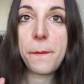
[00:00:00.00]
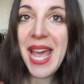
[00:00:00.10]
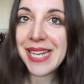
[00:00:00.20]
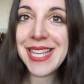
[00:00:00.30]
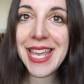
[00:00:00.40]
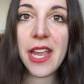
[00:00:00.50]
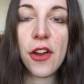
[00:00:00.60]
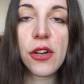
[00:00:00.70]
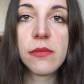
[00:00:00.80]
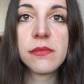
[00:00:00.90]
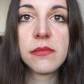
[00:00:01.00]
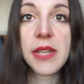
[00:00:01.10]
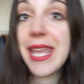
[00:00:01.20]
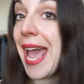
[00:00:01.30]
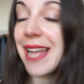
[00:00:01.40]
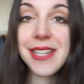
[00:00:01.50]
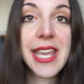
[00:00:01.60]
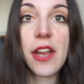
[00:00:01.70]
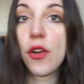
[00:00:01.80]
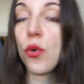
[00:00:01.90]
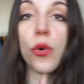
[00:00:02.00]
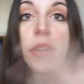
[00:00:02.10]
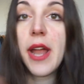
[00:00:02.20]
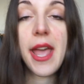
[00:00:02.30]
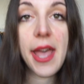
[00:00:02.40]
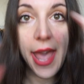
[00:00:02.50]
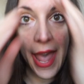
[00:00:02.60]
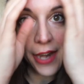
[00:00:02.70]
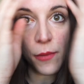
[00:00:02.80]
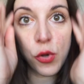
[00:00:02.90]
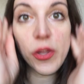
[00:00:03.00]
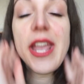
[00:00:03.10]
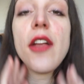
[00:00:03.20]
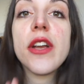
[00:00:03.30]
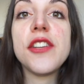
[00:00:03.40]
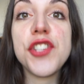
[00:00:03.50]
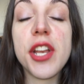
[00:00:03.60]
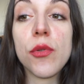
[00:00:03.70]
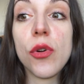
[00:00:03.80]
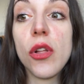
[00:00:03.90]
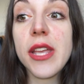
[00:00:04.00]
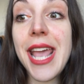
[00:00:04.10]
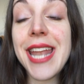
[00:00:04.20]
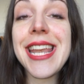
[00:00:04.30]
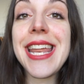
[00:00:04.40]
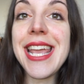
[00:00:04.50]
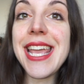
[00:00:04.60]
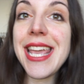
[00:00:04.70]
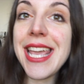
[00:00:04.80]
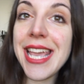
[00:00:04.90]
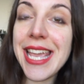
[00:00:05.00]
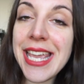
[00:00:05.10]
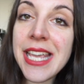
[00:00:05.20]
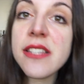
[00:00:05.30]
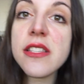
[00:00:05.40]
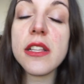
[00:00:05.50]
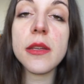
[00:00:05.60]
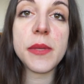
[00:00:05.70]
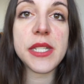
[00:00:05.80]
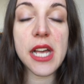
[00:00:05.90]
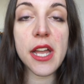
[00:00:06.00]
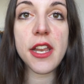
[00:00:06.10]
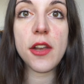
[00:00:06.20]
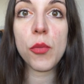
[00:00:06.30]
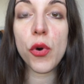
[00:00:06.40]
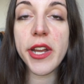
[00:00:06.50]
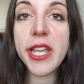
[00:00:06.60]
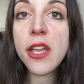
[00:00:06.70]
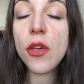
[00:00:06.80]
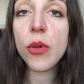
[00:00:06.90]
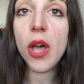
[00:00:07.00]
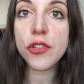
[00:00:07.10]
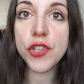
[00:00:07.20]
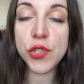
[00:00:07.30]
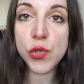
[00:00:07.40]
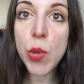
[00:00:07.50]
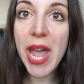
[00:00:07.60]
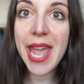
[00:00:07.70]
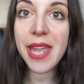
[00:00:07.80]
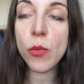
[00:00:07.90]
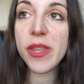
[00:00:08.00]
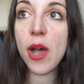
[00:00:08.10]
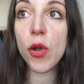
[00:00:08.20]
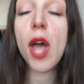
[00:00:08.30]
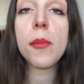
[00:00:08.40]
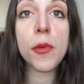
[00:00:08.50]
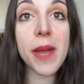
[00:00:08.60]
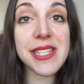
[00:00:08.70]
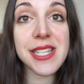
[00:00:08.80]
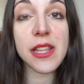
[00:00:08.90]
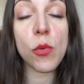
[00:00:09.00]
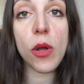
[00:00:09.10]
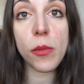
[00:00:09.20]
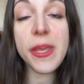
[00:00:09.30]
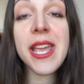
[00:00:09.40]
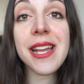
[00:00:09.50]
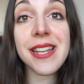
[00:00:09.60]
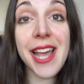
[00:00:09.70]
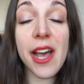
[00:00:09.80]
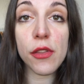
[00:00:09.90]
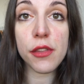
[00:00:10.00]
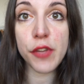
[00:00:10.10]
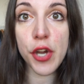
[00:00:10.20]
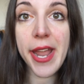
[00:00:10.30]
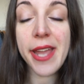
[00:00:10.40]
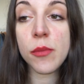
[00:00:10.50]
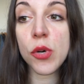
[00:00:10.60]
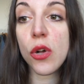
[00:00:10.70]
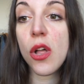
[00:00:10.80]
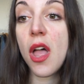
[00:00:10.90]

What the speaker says: Pet care, cat care, or animal care in general can easily be done in a more eco-conscious way without compromising the well-being and the health of your animal.